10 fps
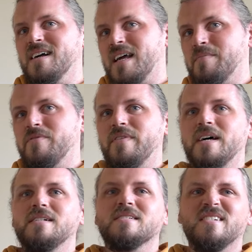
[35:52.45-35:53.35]
A camper
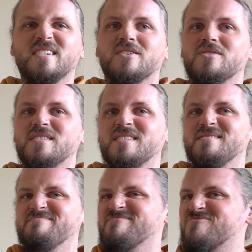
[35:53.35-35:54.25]
van is going to cost
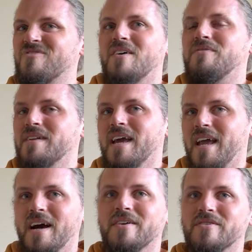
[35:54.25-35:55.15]
roughly
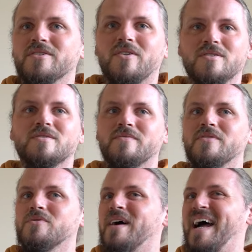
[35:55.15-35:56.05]
$800 on
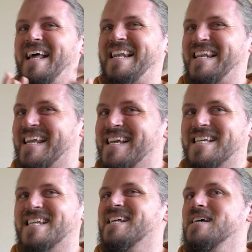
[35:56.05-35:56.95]
fuel at
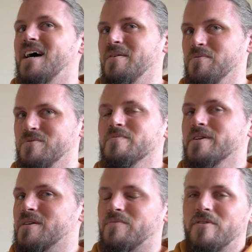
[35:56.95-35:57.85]
least. I wouldn't be
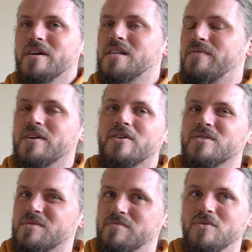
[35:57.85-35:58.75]
surprised if it
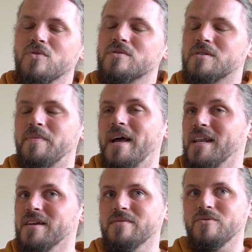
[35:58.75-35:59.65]
costs more
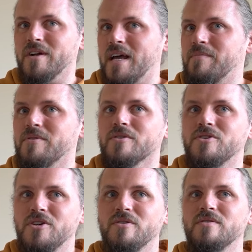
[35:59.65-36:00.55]
depending on what camper you
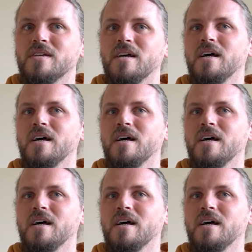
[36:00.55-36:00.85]
choose.